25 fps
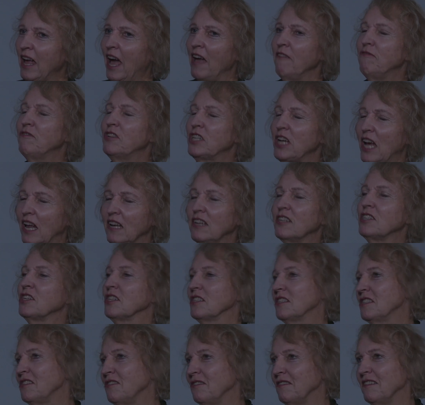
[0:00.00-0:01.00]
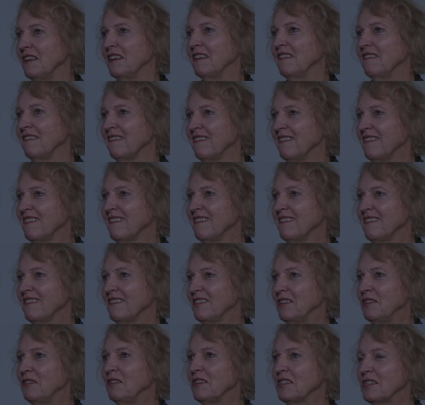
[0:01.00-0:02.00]
gave challenges to the hmm.
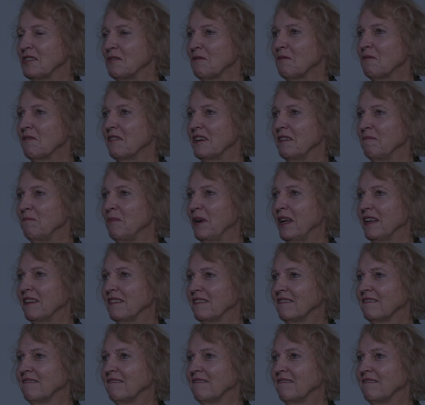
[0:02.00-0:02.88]
to the story, but